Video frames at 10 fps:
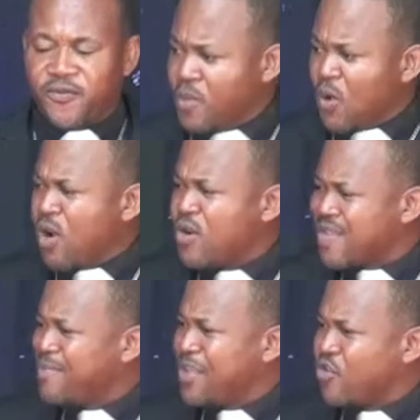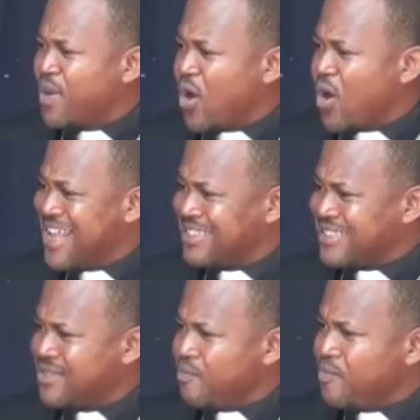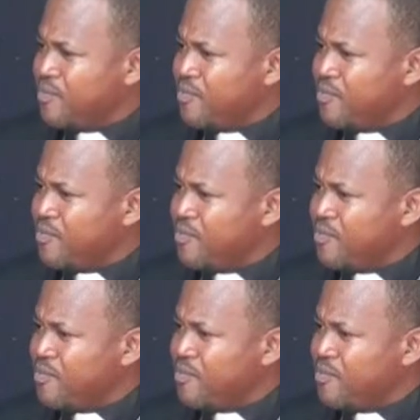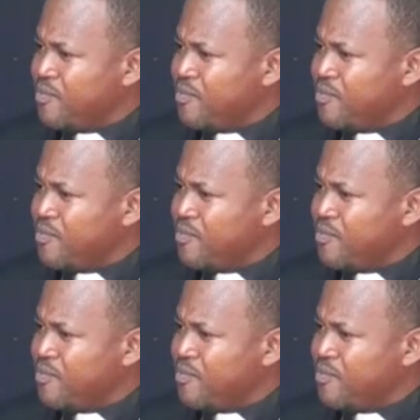What does it mean to be honest? Honesty